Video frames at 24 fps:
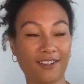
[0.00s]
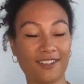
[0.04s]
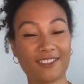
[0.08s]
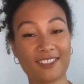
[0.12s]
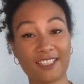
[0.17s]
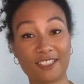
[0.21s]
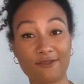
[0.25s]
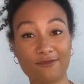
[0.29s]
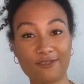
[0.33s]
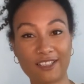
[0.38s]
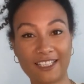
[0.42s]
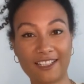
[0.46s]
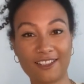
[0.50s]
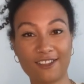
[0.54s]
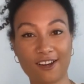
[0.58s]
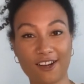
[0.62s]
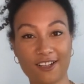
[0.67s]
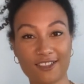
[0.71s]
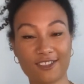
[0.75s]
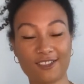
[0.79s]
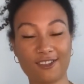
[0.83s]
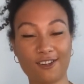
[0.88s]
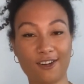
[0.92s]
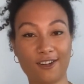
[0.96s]
It didn't really
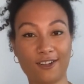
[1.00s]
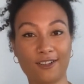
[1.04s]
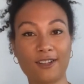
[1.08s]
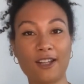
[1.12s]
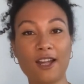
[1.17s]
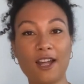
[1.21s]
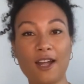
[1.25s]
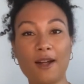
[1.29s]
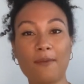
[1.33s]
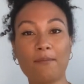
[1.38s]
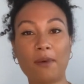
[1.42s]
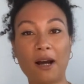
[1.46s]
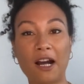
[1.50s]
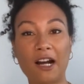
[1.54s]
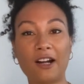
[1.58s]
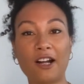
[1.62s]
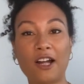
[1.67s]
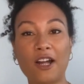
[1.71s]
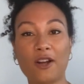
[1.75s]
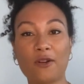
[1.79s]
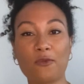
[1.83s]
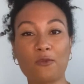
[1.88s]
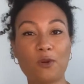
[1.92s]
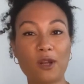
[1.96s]
last long, but
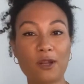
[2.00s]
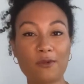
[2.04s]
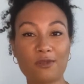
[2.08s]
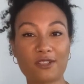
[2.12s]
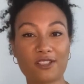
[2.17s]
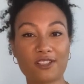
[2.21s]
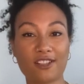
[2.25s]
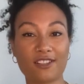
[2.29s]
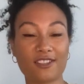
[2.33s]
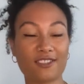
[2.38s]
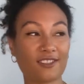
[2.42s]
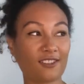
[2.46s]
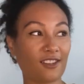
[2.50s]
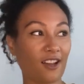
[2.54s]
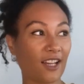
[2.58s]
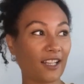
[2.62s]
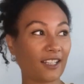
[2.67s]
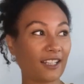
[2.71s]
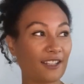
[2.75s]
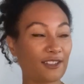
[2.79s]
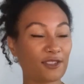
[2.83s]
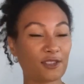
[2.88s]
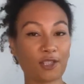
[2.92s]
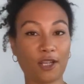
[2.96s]
we were just like
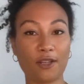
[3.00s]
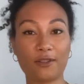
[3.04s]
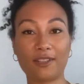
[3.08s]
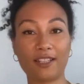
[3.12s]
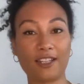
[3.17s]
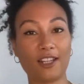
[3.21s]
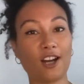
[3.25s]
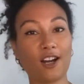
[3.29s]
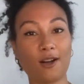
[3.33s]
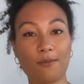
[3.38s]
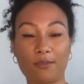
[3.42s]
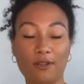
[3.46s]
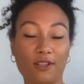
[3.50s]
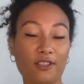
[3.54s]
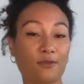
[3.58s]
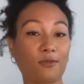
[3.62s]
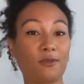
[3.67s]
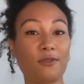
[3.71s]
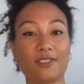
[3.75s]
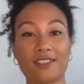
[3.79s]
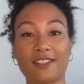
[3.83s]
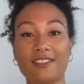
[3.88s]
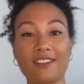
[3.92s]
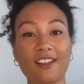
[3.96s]
soaking it up because we
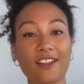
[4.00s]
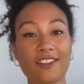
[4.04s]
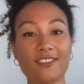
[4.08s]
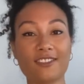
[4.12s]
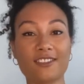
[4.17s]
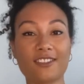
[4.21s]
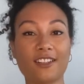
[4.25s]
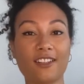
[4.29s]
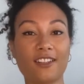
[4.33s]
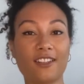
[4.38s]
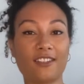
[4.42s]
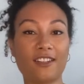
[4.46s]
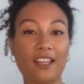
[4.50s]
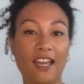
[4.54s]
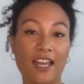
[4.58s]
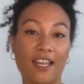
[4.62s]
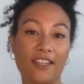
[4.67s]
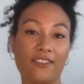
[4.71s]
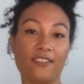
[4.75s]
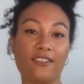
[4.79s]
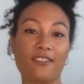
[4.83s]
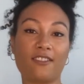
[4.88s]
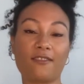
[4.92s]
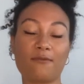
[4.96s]
were in London, and
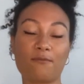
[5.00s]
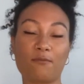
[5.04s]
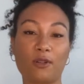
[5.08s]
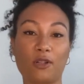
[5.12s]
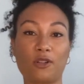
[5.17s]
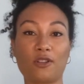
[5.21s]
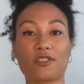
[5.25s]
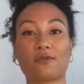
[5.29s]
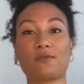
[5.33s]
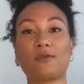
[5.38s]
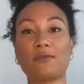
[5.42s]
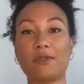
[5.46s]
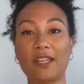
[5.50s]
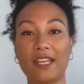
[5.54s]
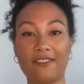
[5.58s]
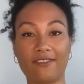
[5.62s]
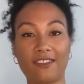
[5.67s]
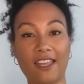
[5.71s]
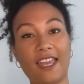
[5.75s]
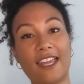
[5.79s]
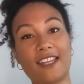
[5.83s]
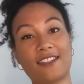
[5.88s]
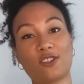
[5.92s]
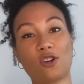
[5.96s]
because we were in
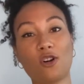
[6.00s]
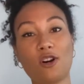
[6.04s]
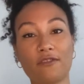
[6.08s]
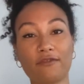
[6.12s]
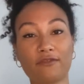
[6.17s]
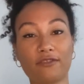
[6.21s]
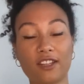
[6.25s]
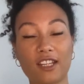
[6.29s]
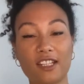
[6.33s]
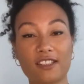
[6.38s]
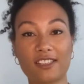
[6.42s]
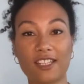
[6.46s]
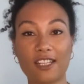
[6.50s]
the head office,